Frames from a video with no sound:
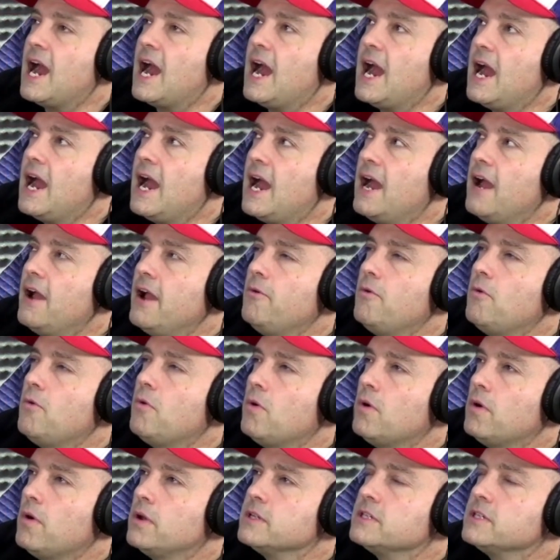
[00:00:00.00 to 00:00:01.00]
I
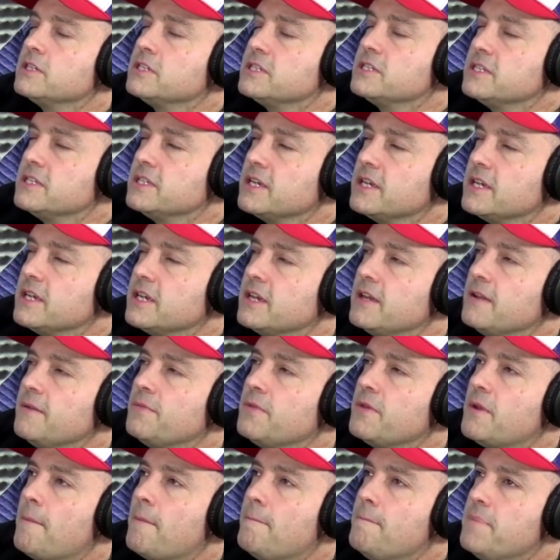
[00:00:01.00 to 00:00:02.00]
want to see
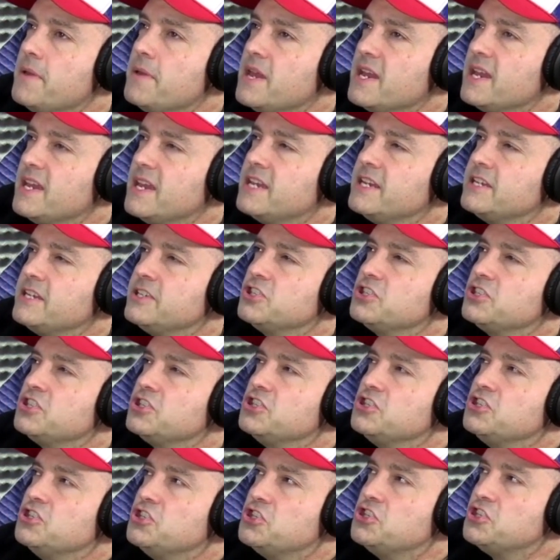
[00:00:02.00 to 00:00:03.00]
the biggest
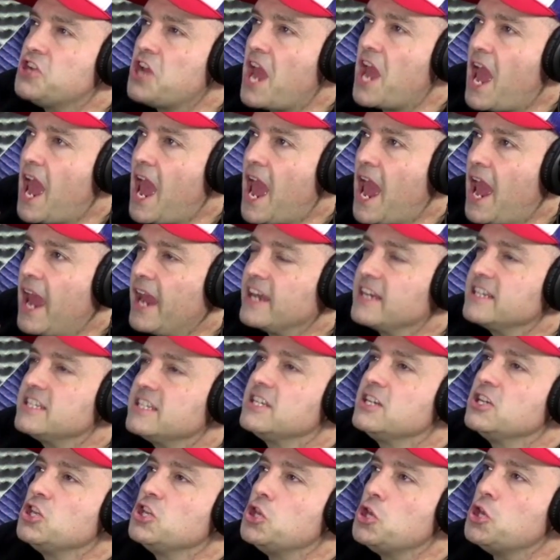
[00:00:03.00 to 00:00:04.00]

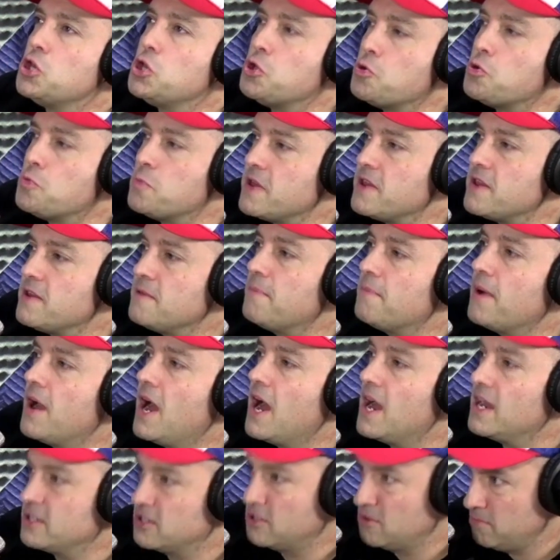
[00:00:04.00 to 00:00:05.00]
jacked human
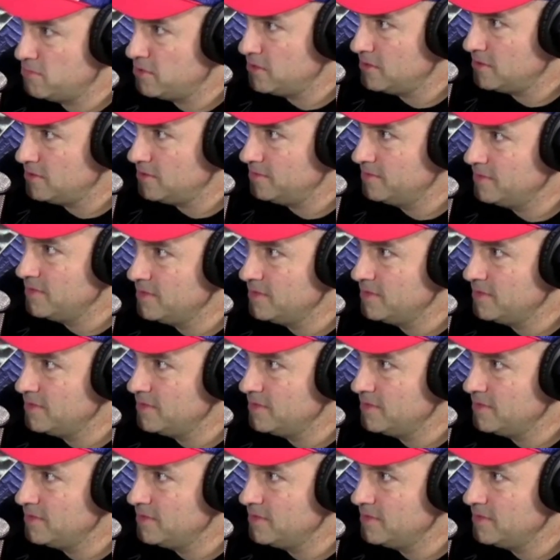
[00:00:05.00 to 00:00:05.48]
possible.